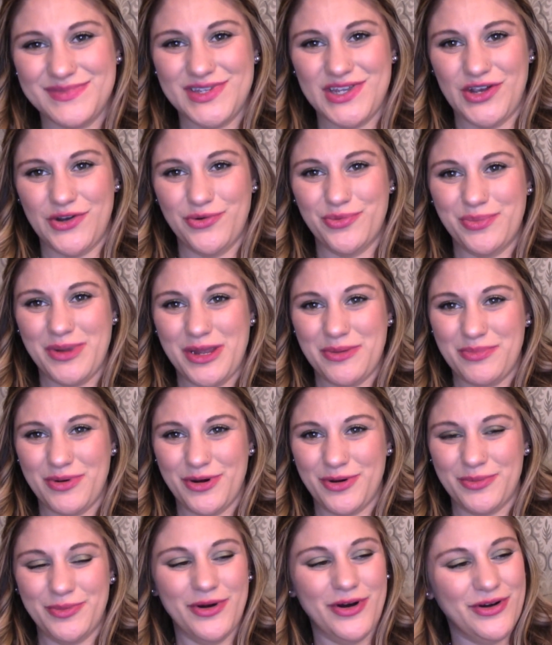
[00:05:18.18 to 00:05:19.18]
taupey
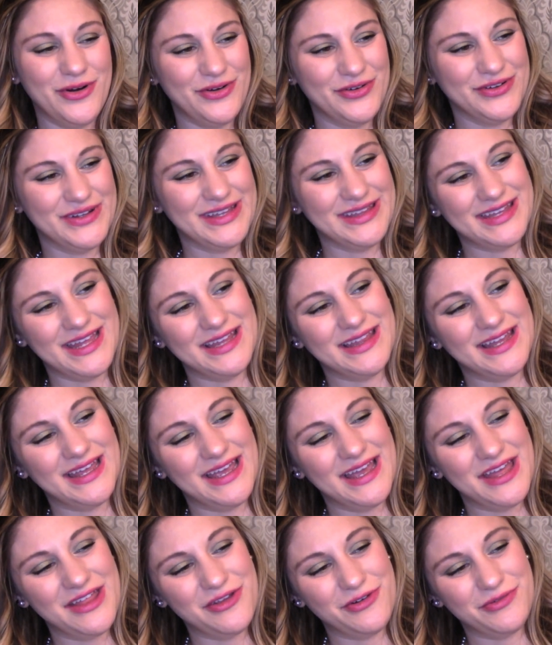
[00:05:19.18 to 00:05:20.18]
purple, and then the
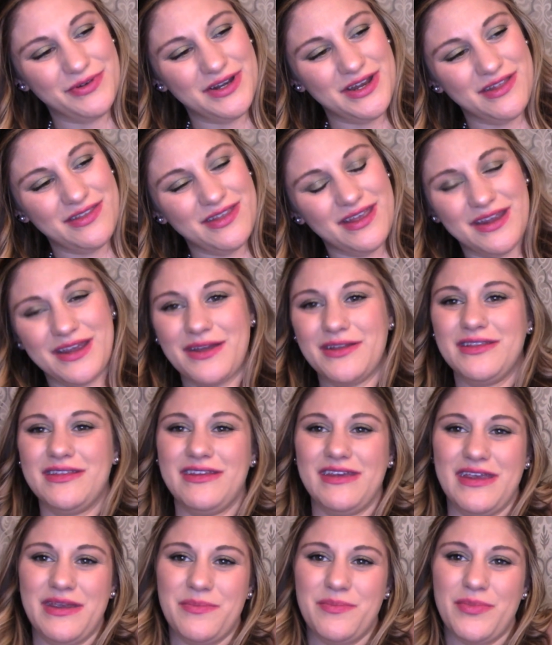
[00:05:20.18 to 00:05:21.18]
other one is like a
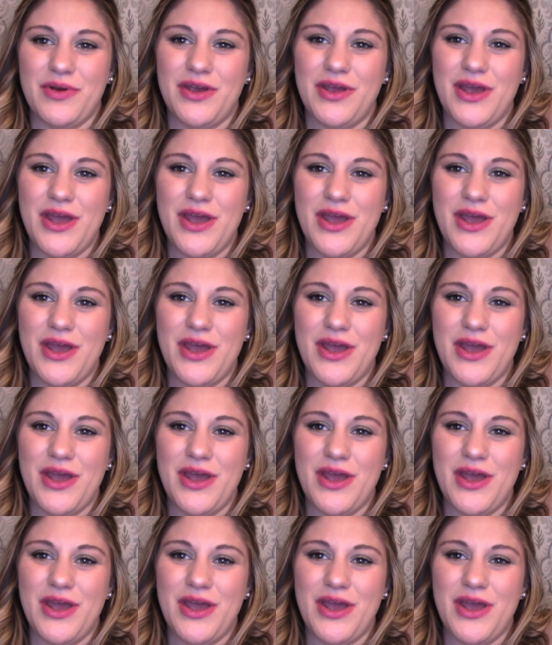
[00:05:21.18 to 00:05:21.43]
deep